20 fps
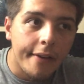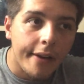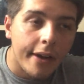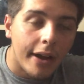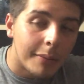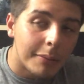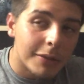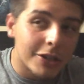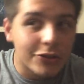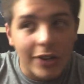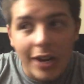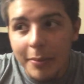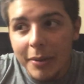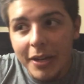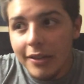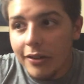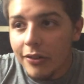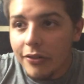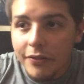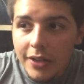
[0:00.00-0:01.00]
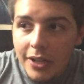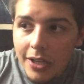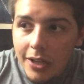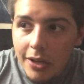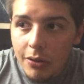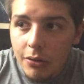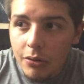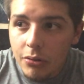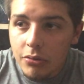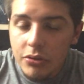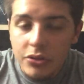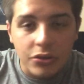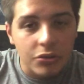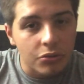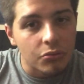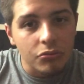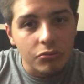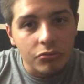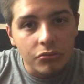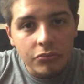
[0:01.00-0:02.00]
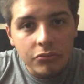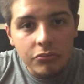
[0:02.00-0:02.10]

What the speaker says: I'm going to try and make another video soon,